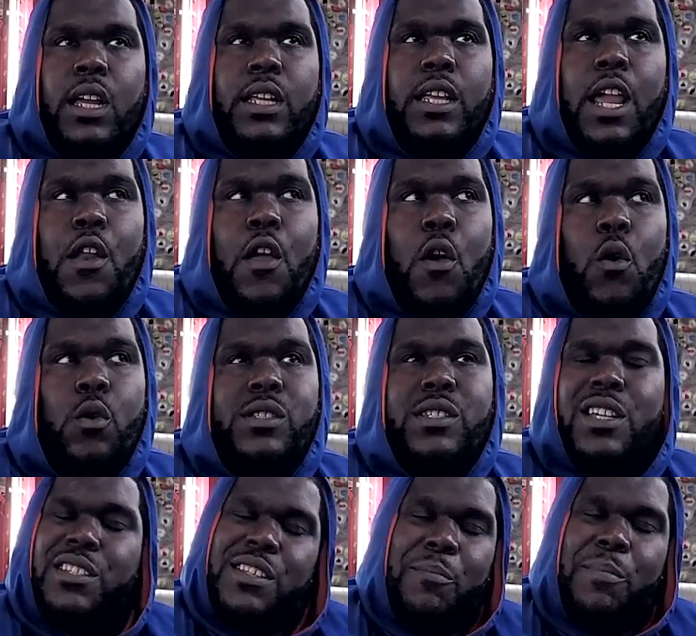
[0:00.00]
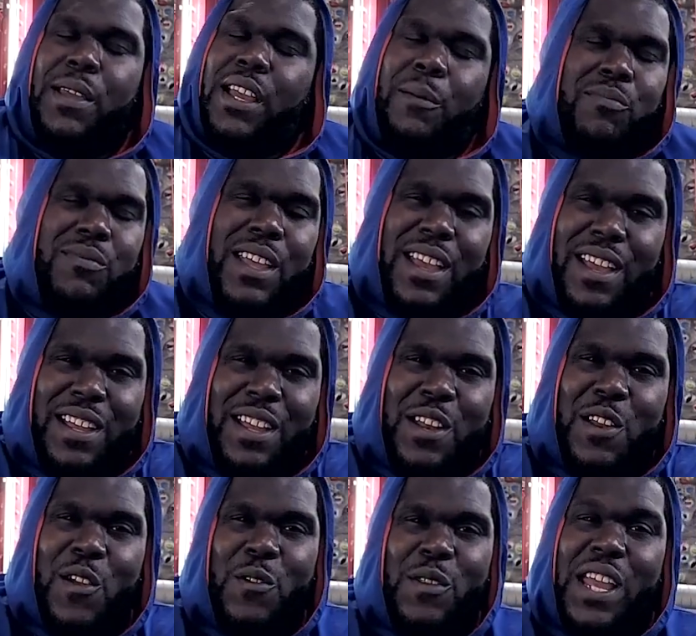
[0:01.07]
you know, just to be up there, you
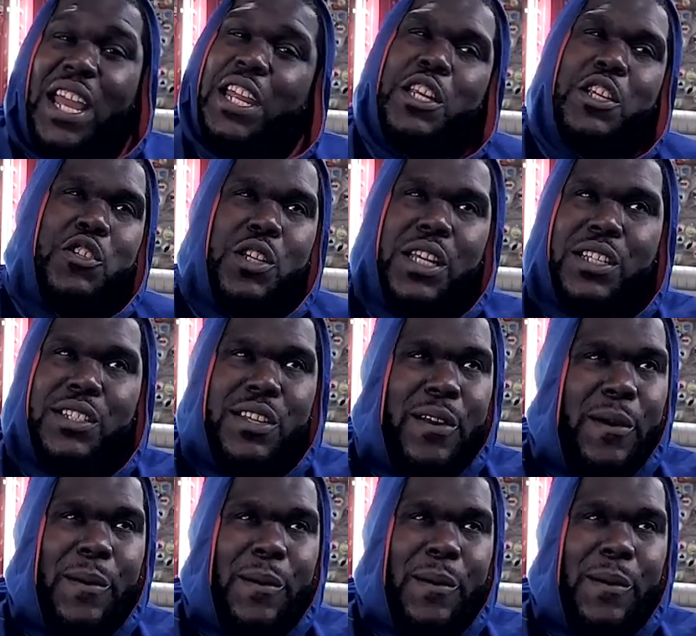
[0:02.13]
know, the energy, so.